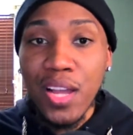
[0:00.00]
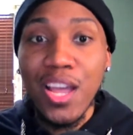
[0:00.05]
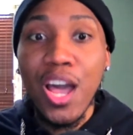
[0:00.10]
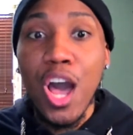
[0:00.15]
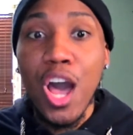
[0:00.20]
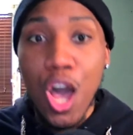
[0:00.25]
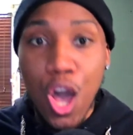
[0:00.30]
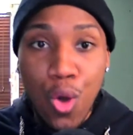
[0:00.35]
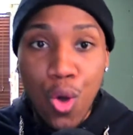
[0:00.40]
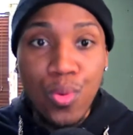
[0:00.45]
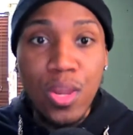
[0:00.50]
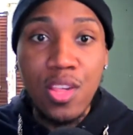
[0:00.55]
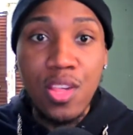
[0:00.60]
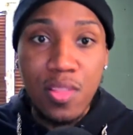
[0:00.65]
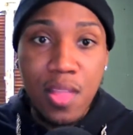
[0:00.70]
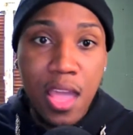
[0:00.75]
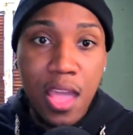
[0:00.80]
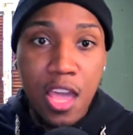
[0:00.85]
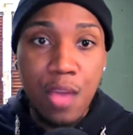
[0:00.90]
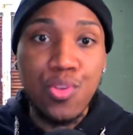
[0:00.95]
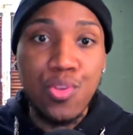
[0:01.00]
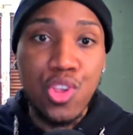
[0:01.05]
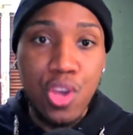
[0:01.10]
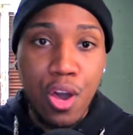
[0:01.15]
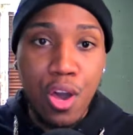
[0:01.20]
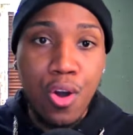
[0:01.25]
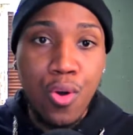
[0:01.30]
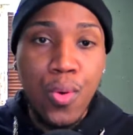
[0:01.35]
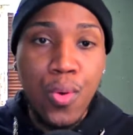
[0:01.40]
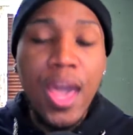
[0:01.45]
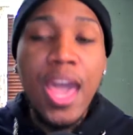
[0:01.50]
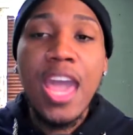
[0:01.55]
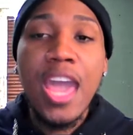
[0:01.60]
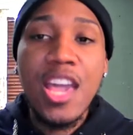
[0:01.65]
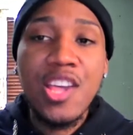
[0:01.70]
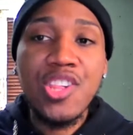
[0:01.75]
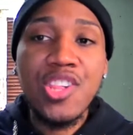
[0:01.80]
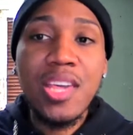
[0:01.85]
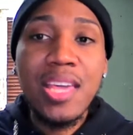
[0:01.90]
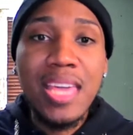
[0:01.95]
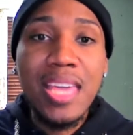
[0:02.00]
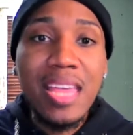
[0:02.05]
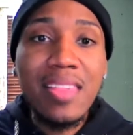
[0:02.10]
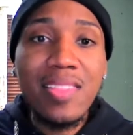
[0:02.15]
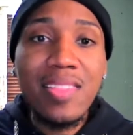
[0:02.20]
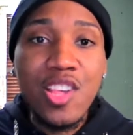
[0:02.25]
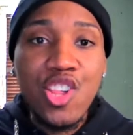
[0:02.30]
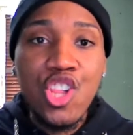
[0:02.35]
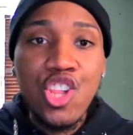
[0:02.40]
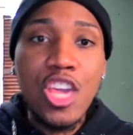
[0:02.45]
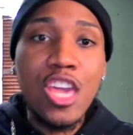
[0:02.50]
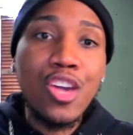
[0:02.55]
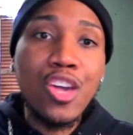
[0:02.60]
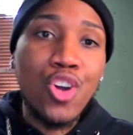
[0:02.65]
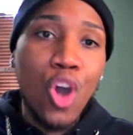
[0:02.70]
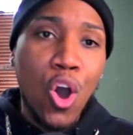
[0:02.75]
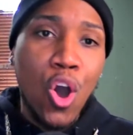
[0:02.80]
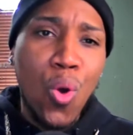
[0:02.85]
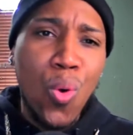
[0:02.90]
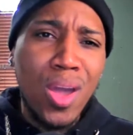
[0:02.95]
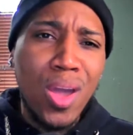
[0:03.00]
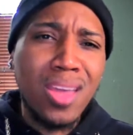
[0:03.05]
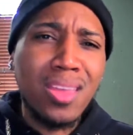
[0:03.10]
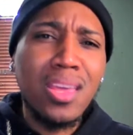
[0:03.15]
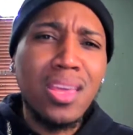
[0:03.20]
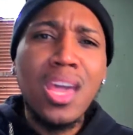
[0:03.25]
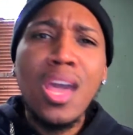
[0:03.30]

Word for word: on this damn show. And she gets the shit going.